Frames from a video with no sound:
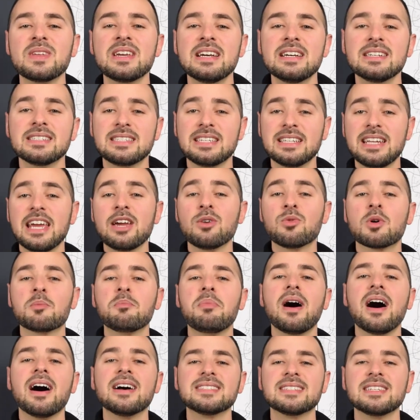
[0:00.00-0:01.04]
Today we're
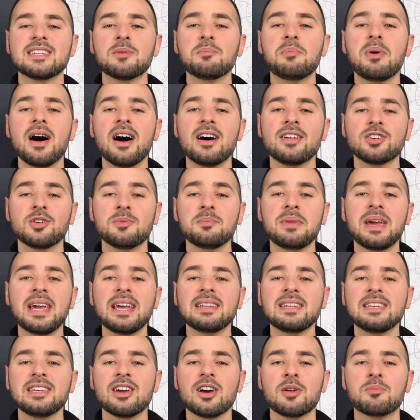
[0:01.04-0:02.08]
pausing to ponder
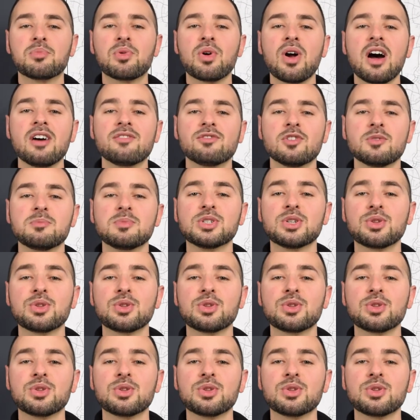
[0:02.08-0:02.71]
mainly on Proverbs